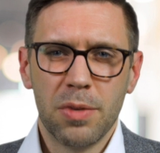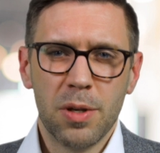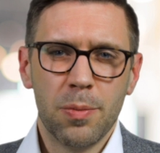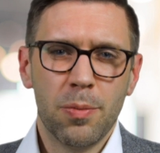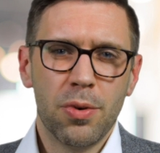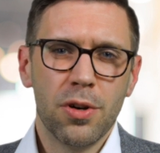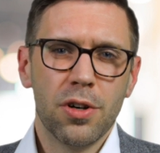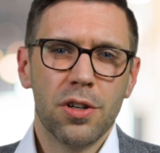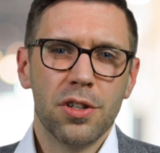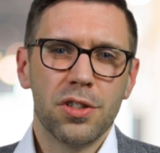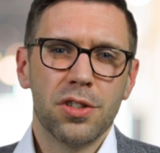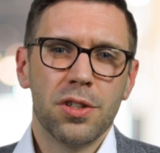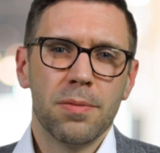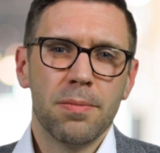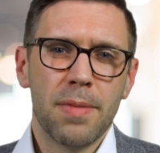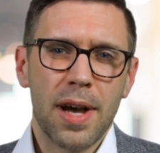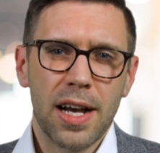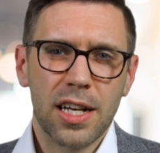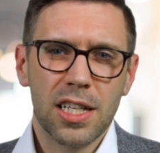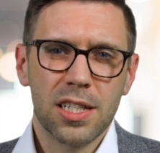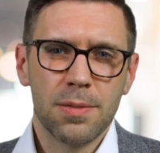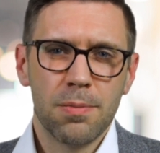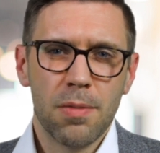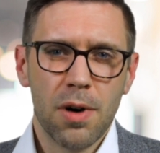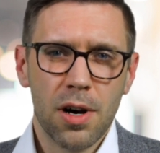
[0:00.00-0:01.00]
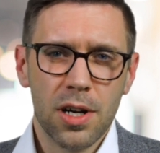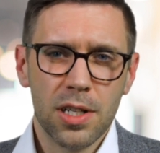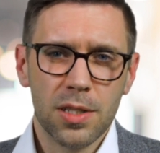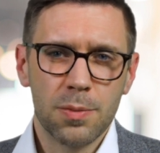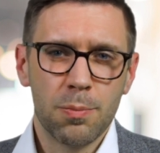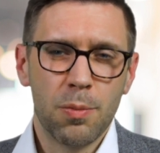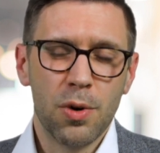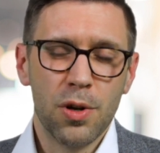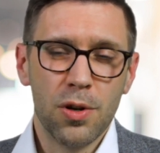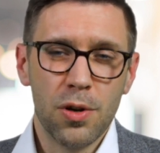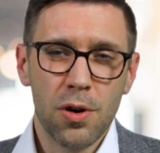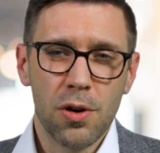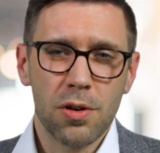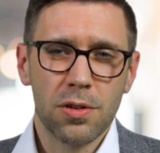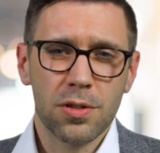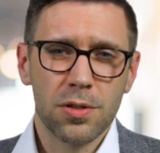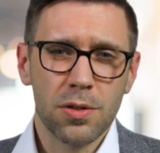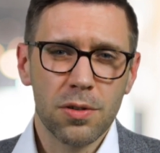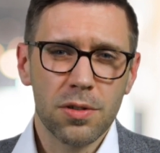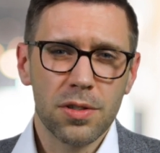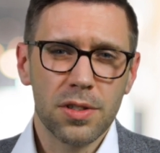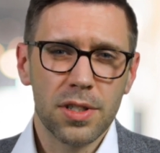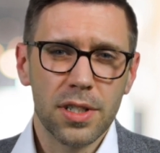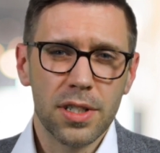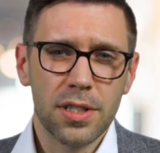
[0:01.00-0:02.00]
be pushed and maximised but not
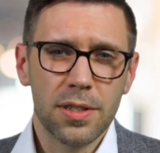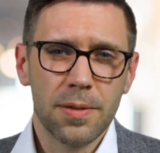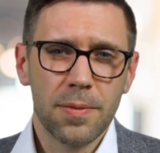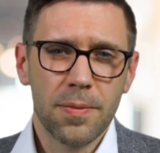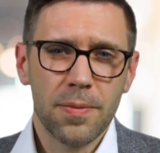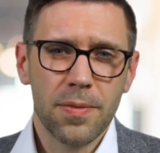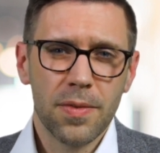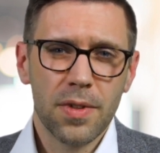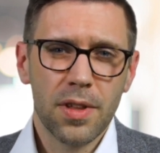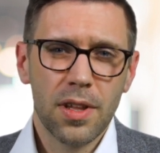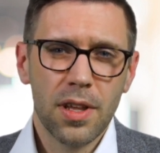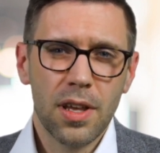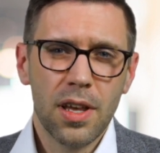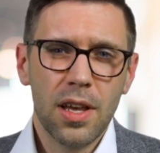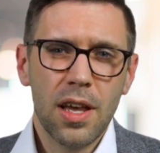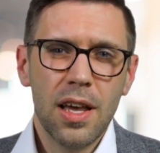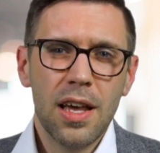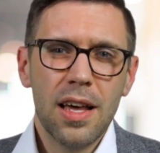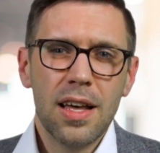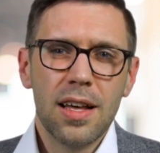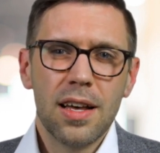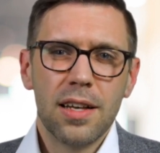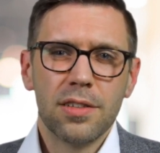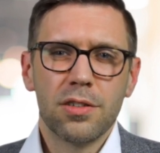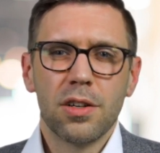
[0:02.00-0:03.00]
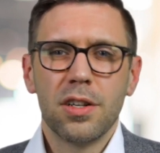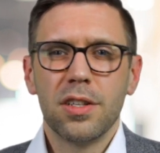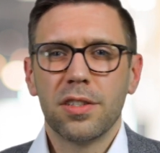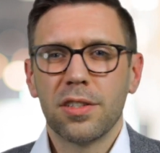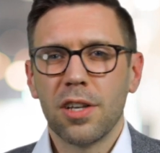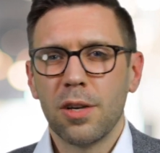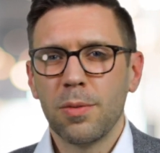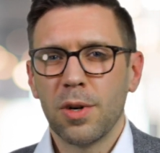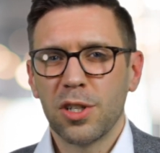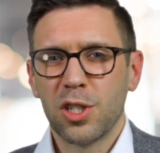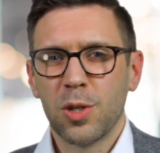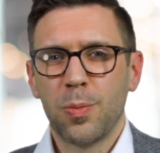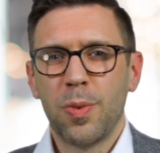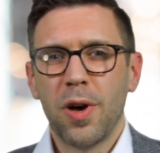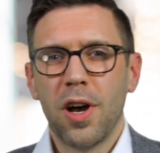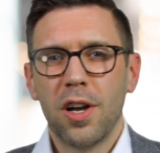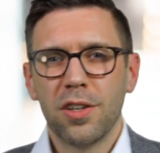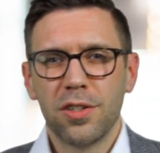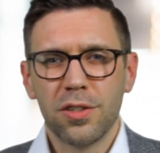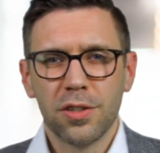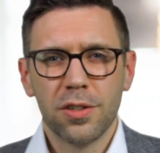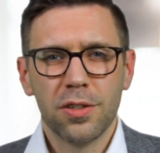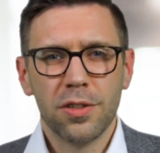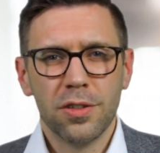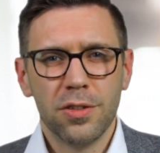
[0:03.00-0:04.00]
exhausted. There's only so much a
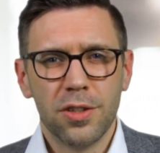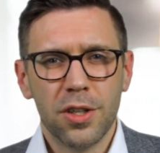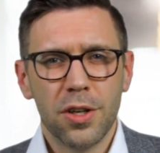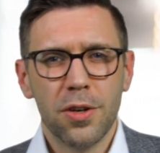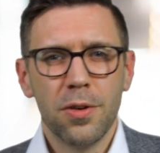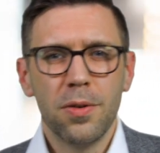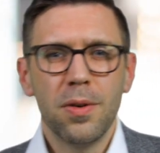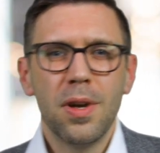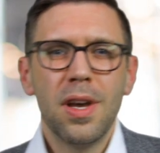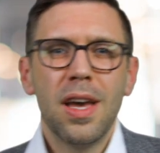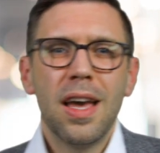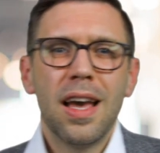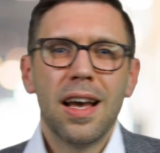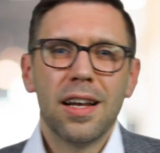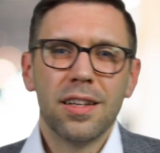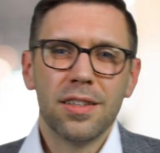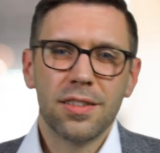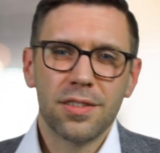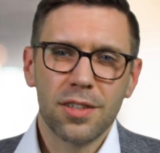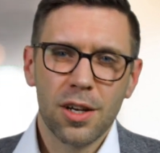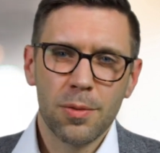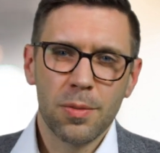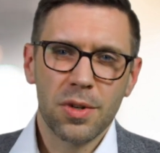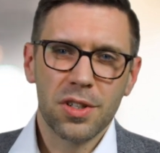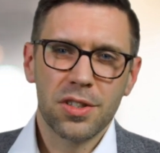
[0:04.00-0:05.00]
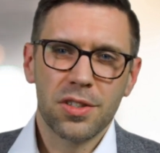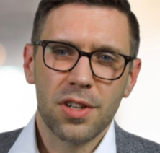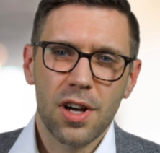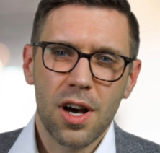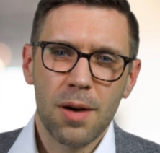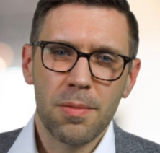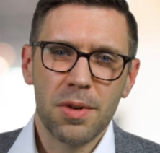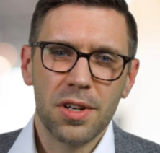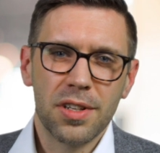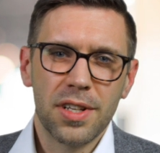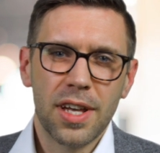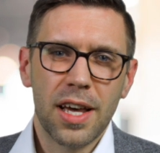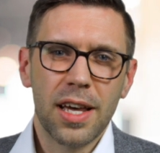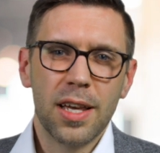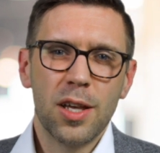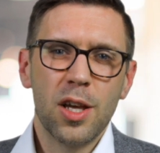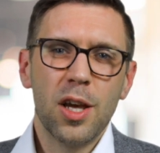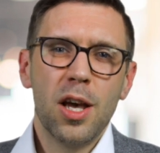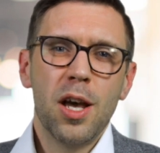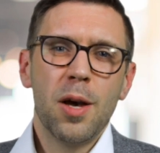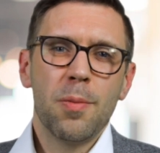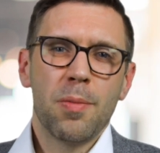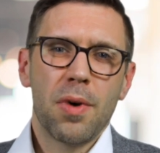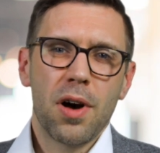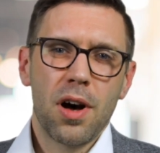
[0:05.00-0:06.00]
person can do and so much time in a day,
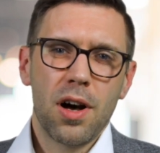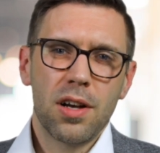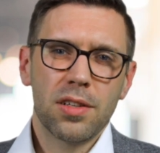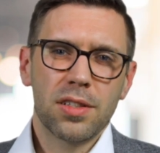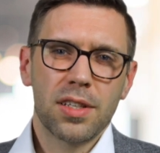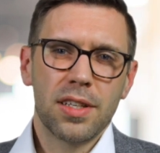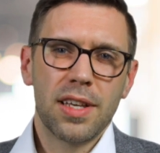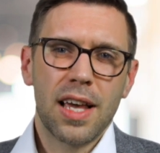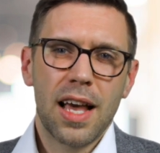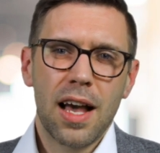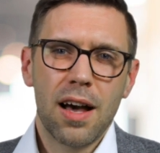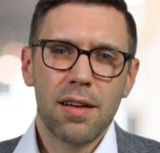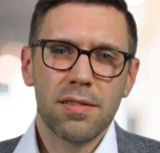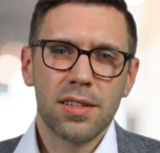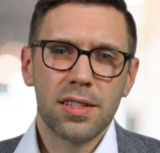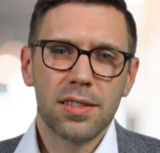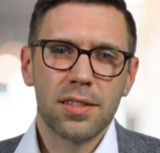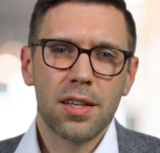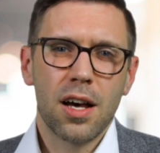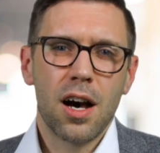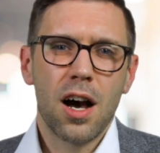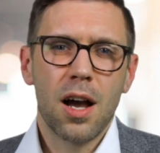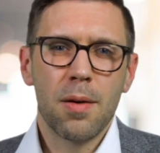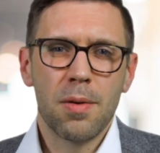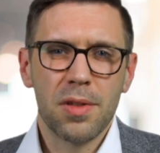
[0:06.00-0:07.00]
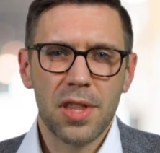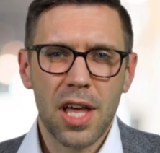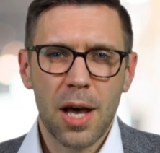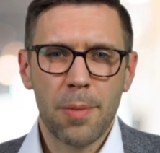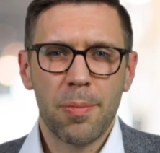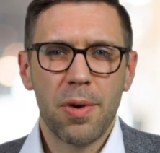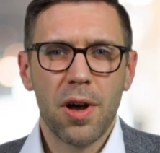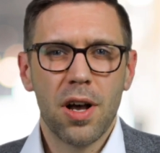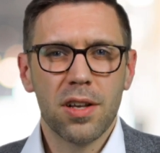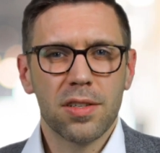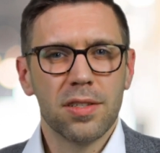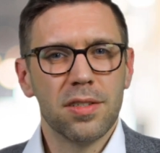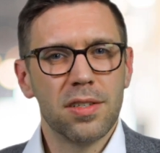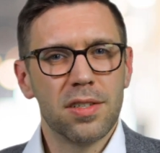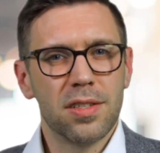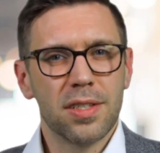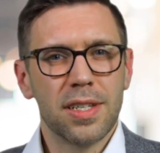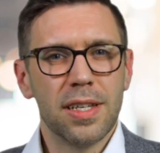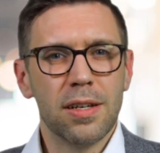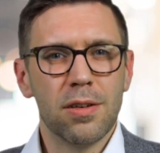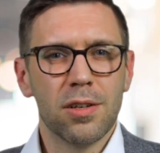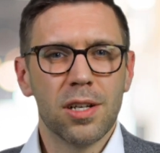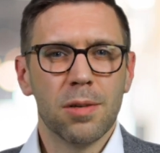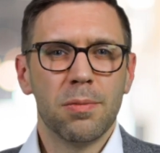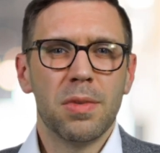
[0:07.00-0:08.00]
but asking how this time and that person's
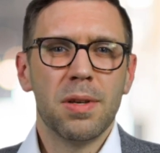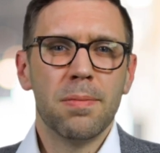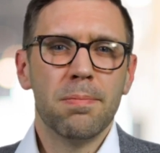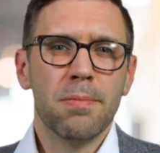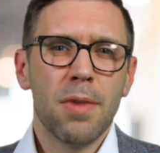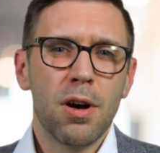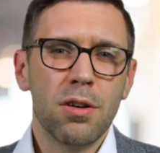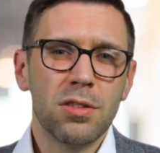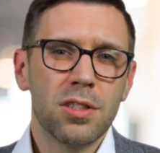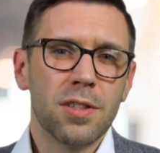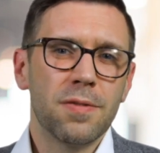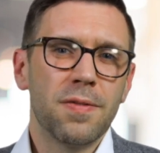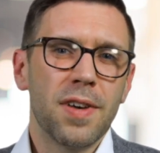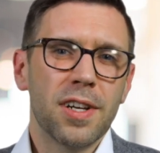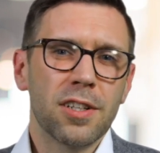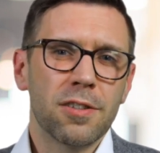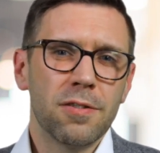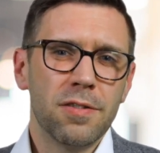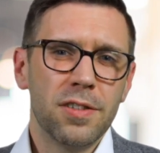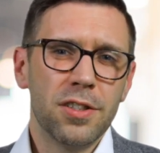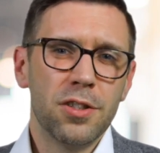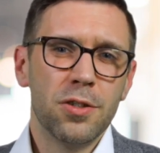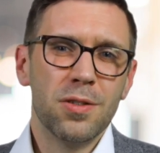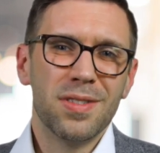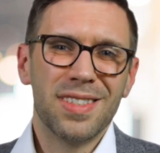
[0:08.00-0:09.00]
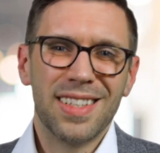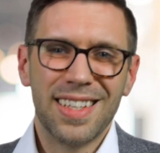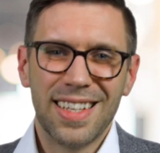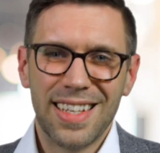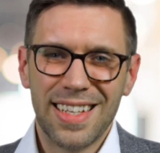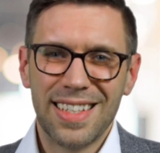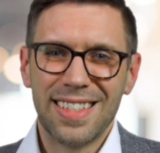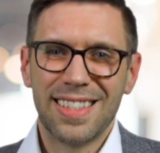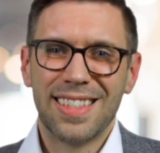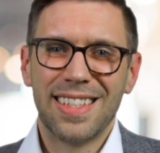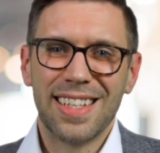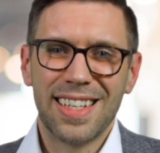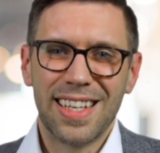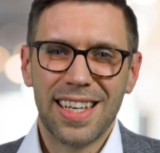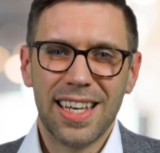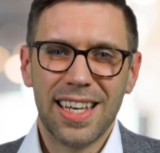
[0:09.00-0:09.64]
skill can be most effectively used is the